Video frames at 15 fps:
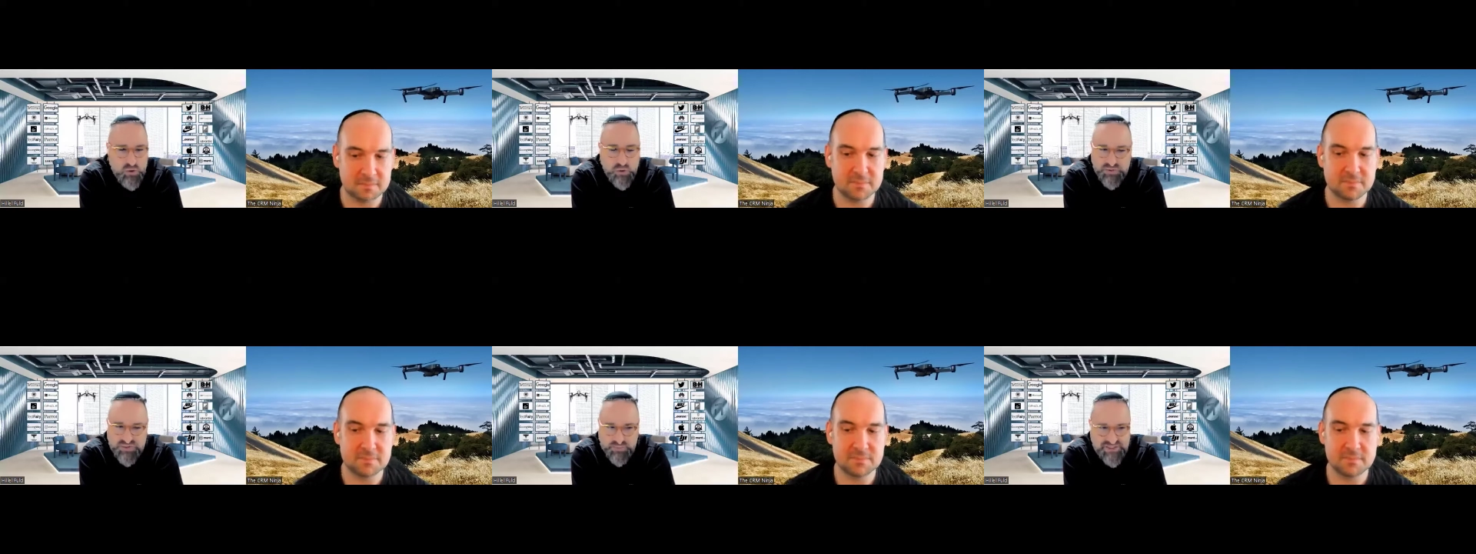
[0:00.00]

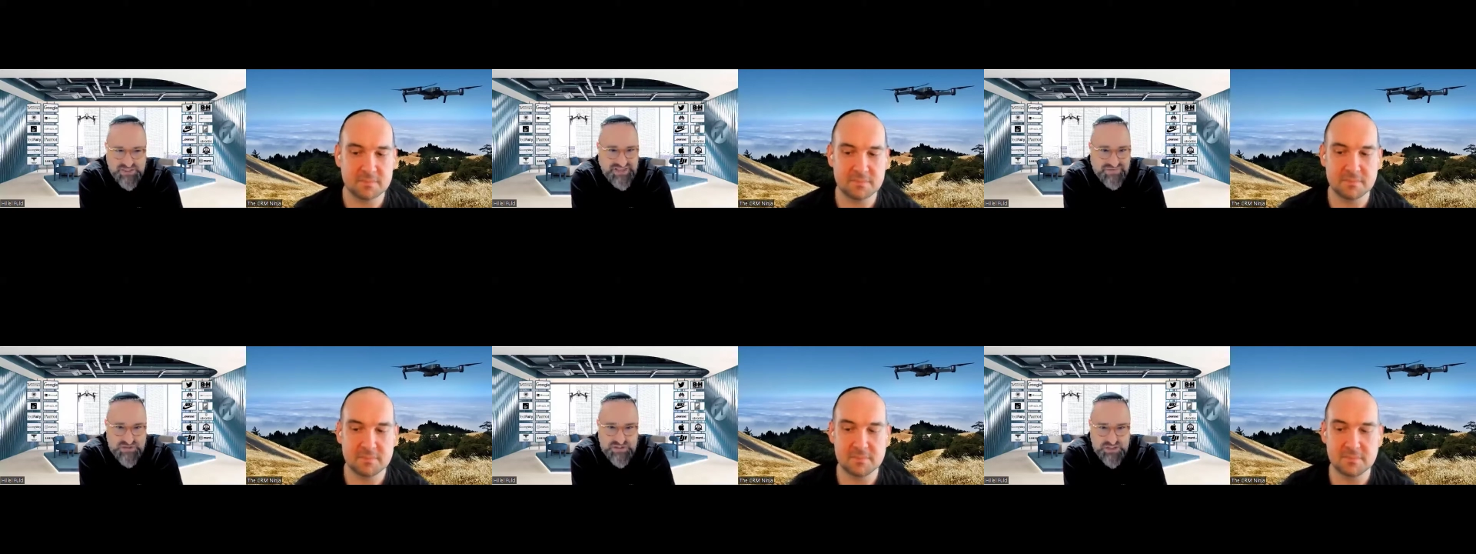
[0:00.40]
Speaker 1: was number
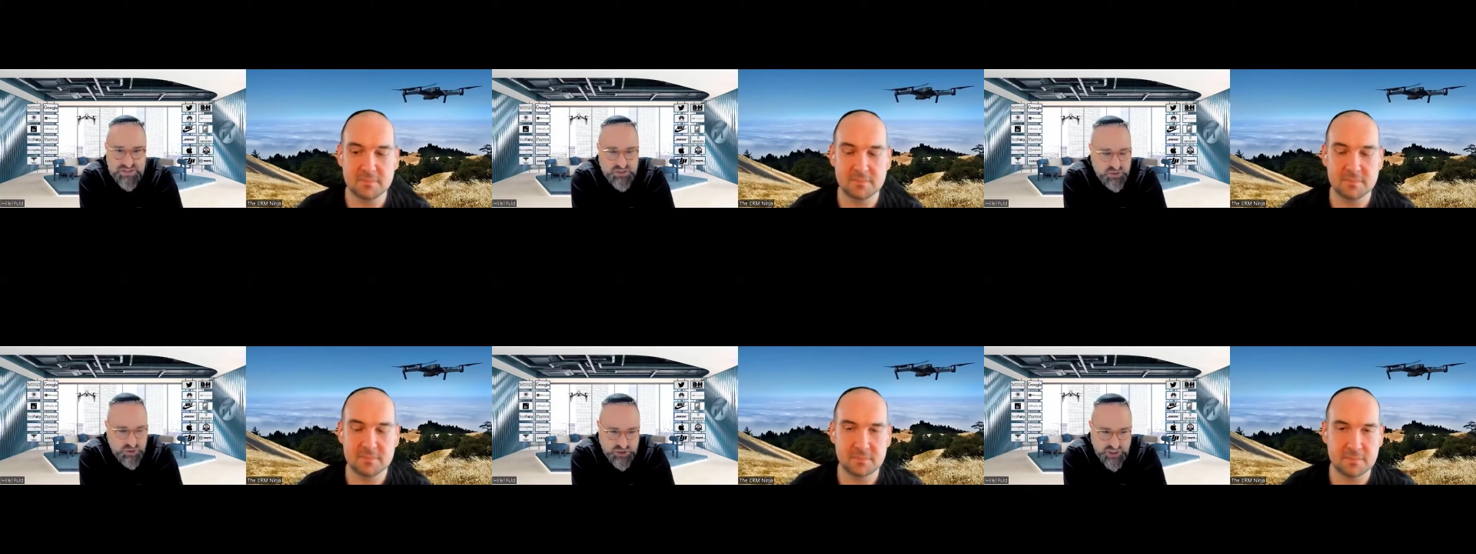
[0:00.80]

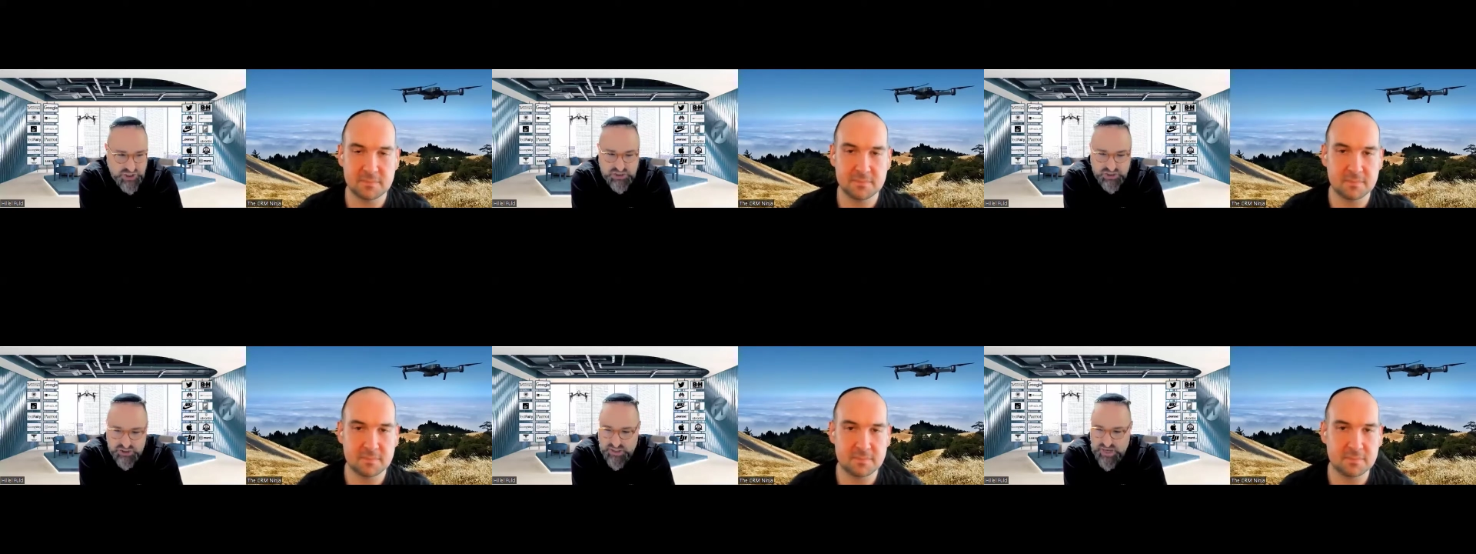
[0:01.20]
17 search
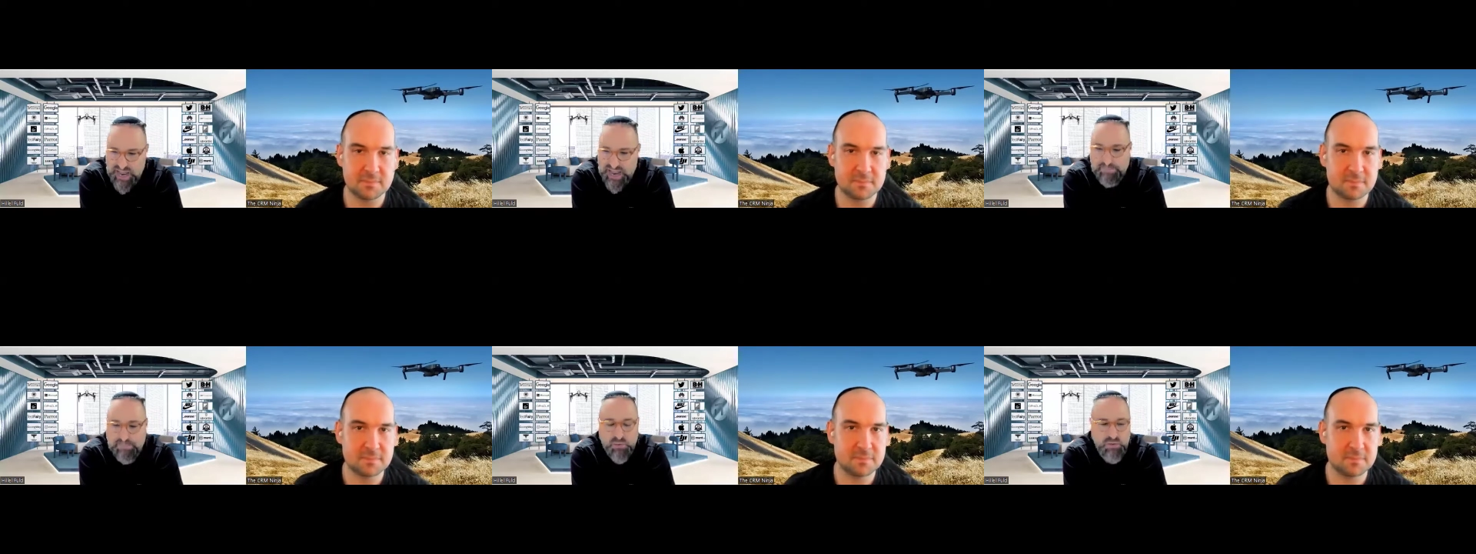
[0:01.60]
engine,
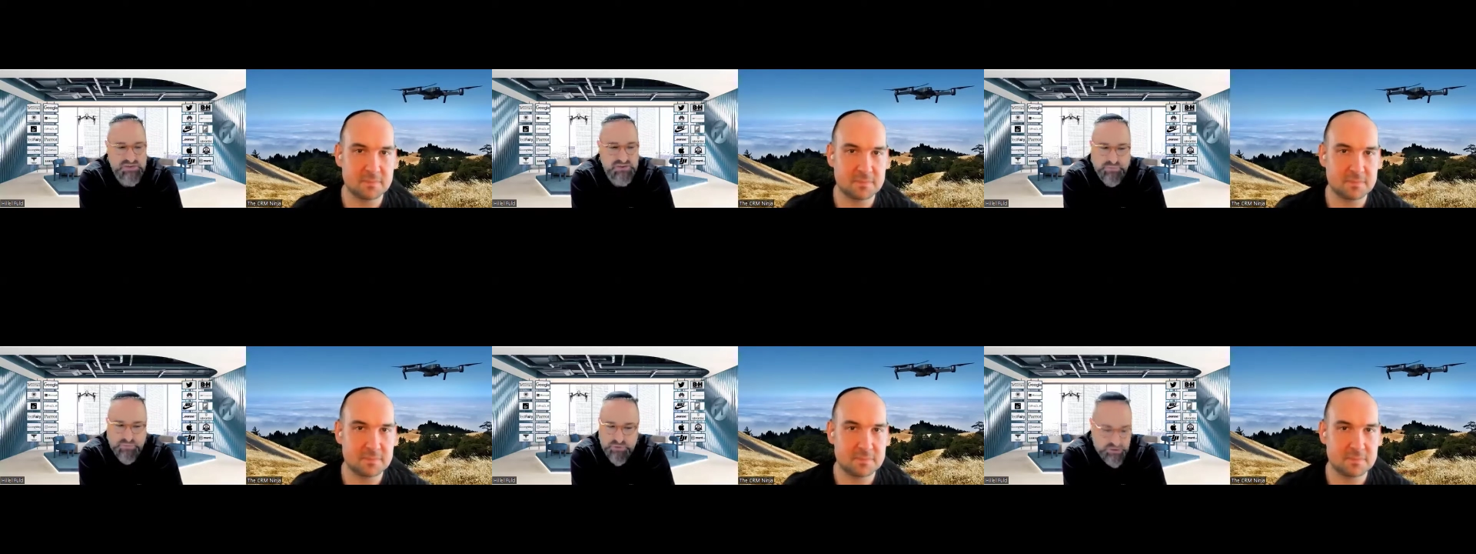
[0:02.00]
Apple
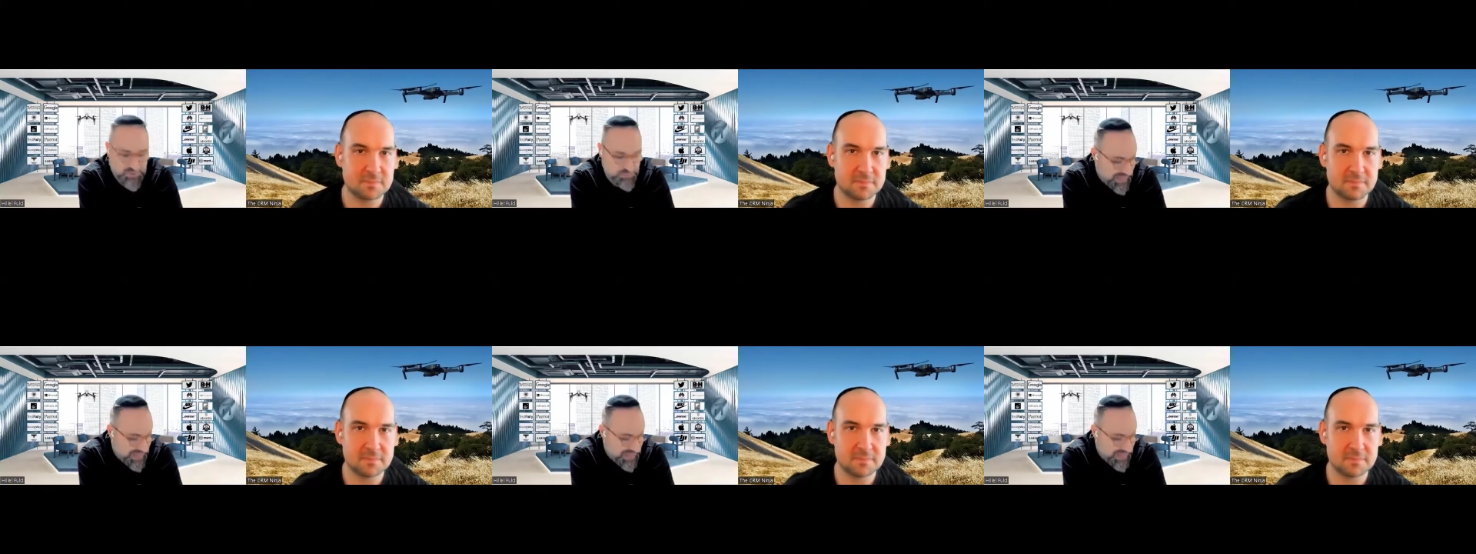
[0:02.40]
wasn't first,